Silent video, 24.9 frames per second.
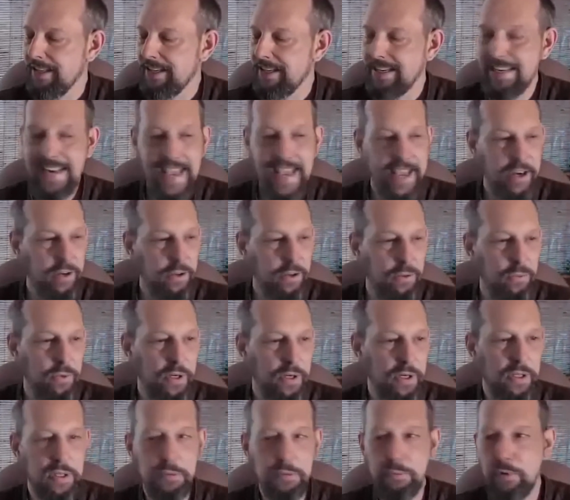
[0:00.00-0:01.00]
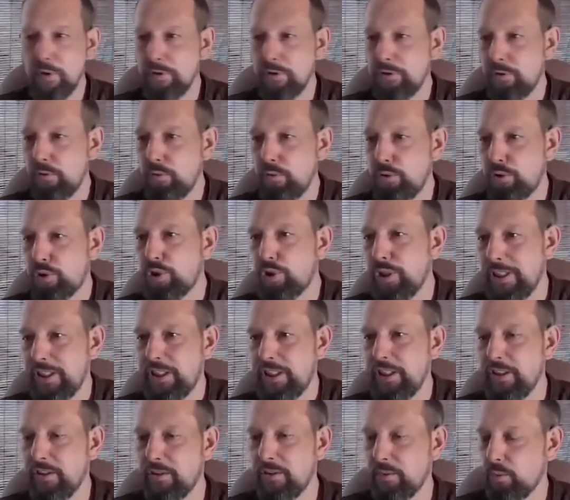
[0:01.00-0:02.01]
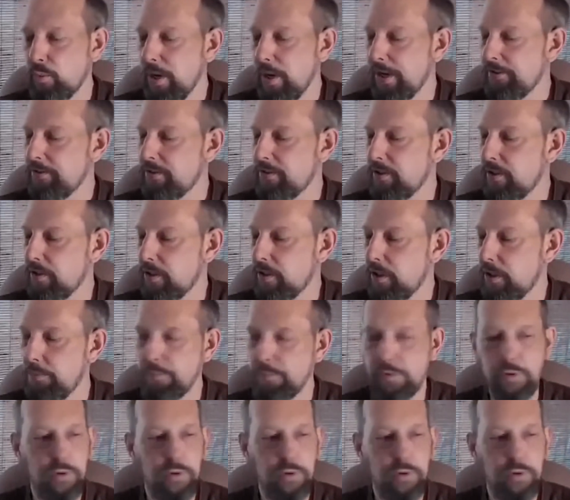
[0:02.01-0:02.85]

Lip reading: Nettle, one of the most nutritious Western herbs,